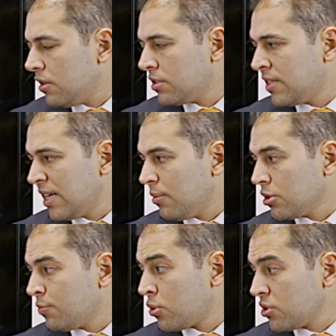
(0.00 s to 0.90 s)
think
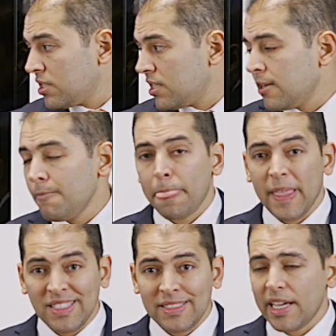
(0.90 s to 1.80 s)
about processing, the
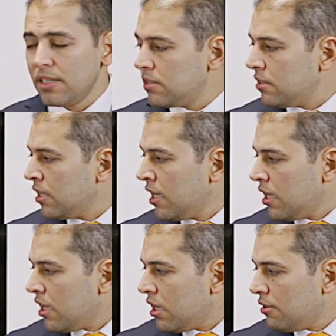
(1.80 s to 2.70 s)
integrity,
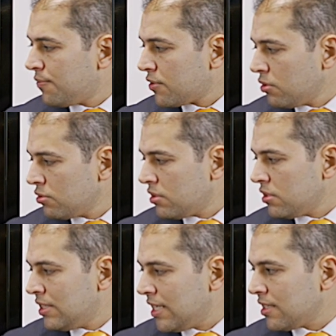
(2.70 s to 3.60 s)
fraud,
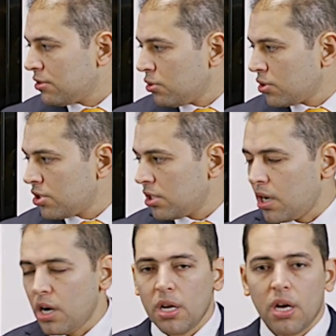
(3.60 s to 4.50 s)
data torture.
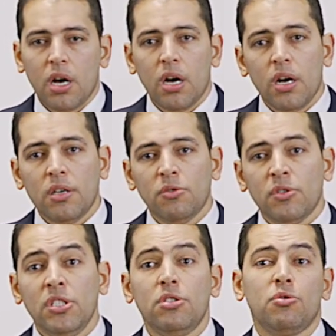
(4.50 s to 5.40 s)
You
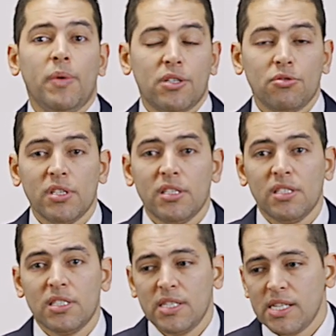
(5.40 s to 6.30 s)
need to make sure that
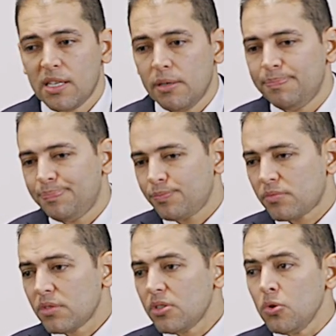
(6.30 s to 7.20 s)
this data
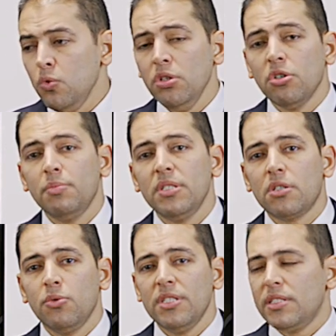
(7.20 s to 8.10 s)
will not be
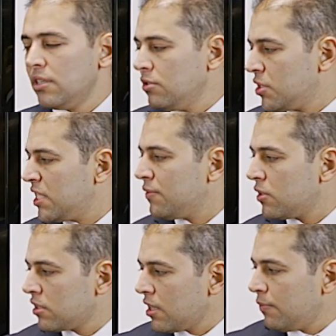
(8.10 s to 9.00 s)
squeezed and used several
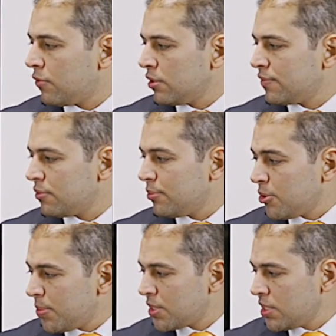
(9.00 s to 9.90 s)
times for different
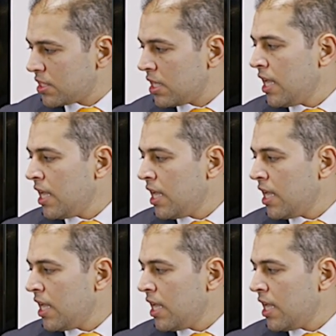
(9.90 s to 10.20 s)
purposes.